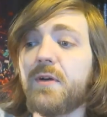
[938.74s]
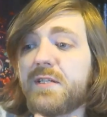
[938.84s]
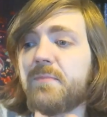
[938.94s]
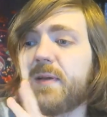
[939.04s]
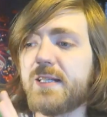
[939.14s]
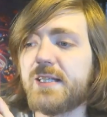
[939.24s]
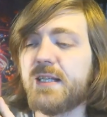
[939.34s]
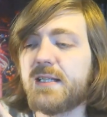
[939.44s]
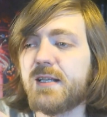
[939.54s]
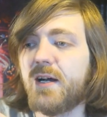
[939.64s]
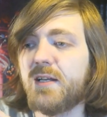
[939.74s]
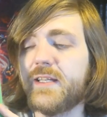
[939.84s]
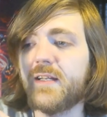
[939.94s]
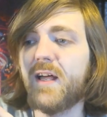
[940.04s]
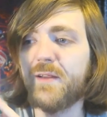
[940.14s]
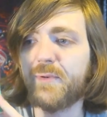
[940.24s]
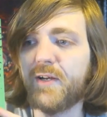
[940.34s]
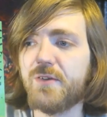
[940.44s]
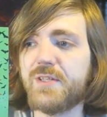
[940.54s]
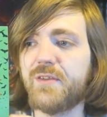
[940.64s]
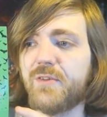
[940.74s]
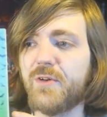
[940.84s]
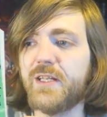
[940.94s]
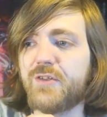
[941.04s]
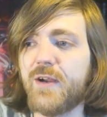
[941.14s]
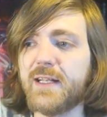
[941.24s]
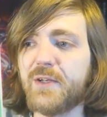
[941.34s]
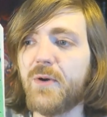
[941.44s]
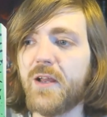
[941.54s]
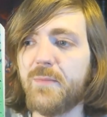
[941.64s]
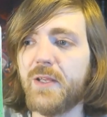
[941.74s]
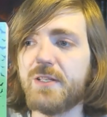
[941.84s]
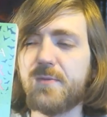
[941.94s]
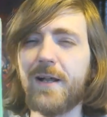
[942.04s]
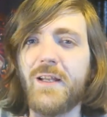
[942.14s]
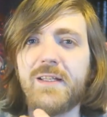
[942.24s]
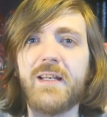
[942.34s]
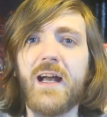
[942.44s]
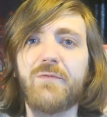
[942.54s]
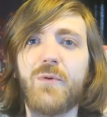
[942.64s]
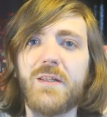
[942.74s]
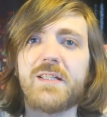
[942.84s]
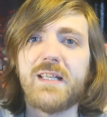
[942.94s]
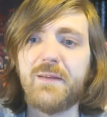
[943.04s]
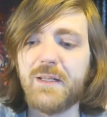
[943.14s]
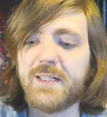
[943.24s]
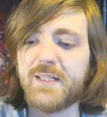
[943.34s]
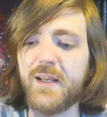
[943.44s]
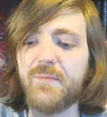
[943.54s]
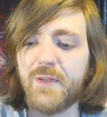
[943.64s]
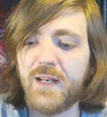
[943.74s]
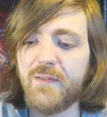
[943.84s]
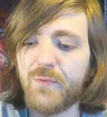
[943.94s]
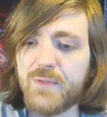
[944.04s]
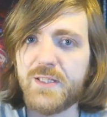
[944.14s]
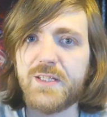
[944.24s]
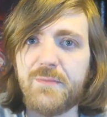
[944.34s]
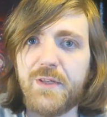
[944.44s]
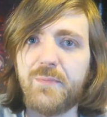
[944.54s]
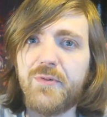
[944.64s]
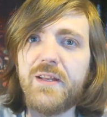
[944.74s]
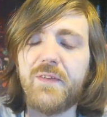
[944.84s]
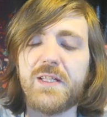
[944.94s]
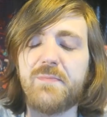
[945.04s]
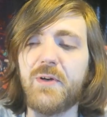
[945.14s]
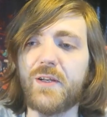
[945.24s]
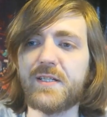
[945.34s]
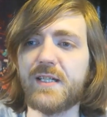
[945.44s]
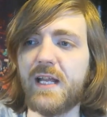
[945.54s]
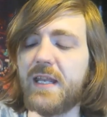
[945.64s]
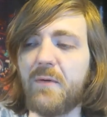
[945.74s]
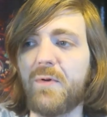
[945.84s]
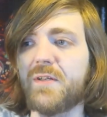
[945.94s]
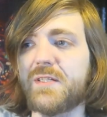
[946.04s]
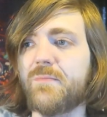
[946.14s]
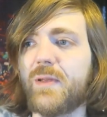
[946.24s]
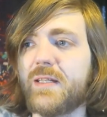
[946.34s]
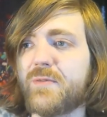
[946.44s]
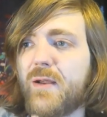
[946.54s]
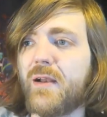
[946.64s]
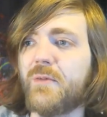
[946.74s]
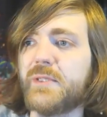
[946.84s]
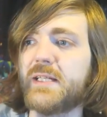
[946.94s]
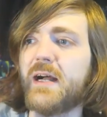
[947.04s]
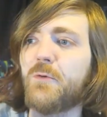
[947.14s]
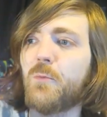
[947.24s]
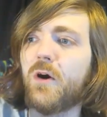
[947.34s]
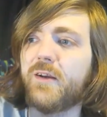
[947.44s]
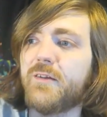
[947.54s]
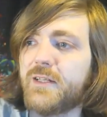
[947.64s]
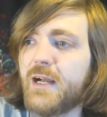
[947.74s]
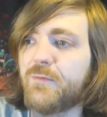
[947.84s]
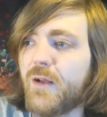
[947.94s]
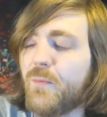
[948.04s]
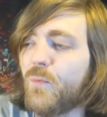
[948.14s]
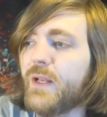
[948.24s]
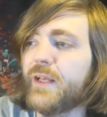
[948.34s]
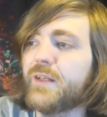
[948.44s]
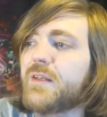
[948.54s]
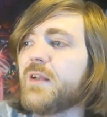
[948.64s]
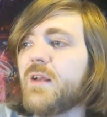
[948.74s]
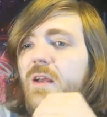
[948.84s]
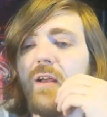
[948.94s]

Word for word: there were some bits in this that I did like, but I also thought it dragged quite a bit as well. It didn't have quite the same excitement levels as some of the previous books, and there were some bits where it was downright, downright weird.